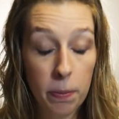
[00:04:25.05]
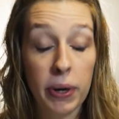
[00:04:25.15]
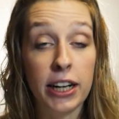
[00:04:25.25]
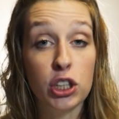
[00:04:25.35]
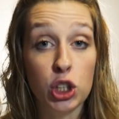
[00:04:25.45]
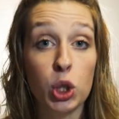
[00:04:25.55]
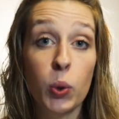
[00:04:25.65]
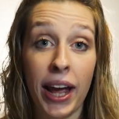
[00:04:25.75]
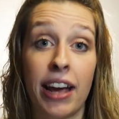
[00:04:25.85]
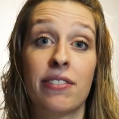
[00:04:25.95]
But I do
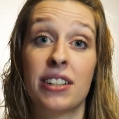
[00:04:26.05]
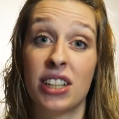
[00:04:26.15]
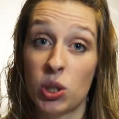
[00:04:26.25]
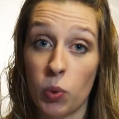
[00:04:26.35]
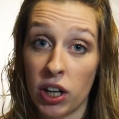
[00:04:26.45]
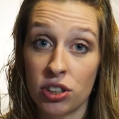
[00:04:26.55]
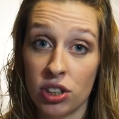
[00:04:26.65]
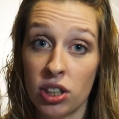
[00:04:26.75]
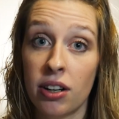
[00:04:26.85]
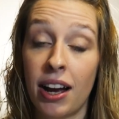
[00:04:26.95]
have
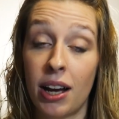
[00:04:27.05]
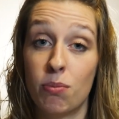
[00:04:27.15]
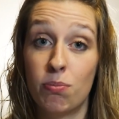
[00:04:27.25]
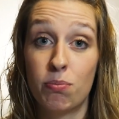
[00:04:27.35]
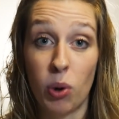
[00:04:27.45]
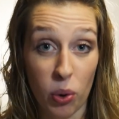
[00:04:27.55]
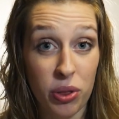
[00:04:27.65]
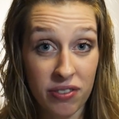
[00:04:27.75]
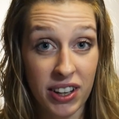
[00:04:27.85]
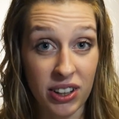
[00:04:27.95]
dishwasher on
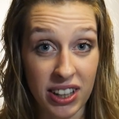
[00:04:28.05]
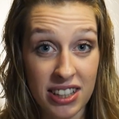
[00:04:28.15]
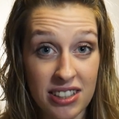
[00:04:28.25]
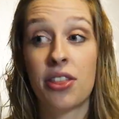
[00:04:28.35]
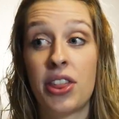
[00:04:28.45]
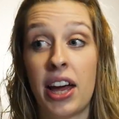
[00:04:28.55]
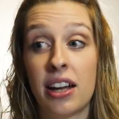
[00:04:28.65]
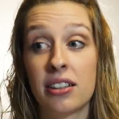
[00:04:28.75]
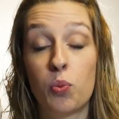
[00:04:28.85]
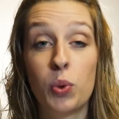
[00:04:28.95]
both of their lists.
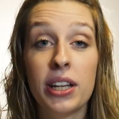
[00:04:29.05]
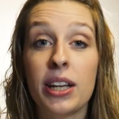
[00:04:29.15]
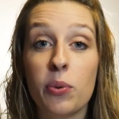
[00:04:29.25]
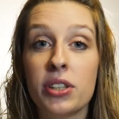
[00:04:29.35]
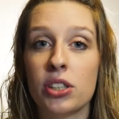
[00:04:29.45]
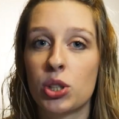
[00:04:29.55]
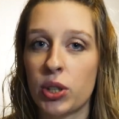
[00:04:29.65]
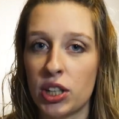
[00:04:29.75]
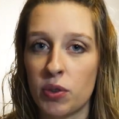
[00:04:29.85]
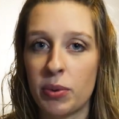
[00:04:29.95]
That really was a
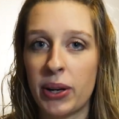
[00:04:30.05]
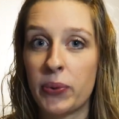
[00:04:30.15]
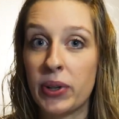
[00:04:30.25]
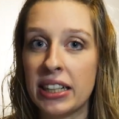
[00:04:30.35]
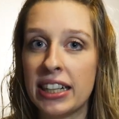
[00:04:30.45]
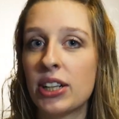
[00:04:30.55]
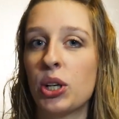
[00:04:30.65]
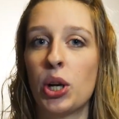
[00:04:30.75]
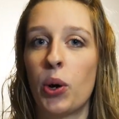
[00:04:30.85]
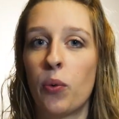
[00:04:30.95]
stretch for me. I really
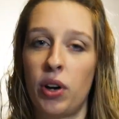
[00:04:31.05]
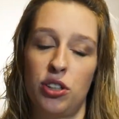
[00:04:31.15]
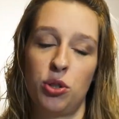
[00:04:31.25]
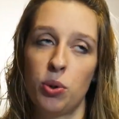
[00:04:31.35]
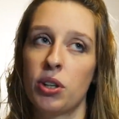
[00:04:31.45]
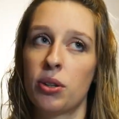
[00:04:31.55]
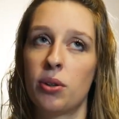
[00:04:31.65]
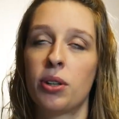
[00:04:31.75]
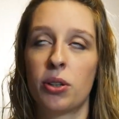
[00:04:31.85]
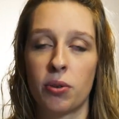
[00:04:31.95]
didn't know a
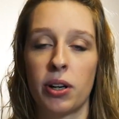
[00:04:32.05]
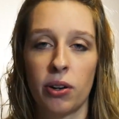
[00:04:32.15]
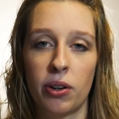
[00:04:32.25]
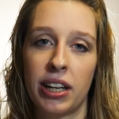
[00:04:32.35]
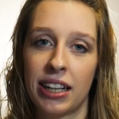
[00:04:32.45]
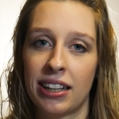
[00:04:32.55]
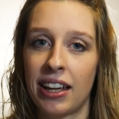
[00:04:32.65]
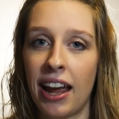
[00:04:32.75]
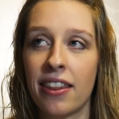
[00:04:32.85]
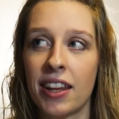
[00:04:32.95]
two-year-old and three-year-old, like,
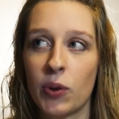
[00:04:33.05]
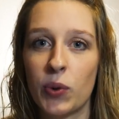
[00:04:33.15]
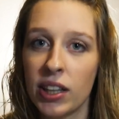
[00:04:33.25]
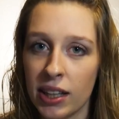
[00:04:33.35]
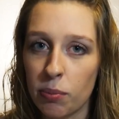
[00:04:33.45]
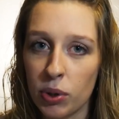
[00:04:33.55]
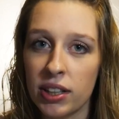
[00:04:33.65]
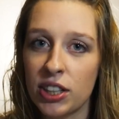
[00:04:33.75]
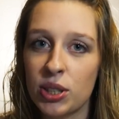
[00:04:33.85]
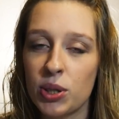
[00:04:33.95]
can they really
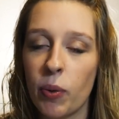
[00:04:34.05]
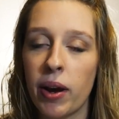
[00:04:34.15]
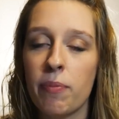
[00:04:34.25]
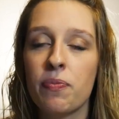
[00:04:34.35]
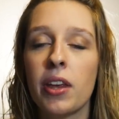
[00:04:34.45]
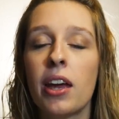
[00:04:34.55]
put dishes away?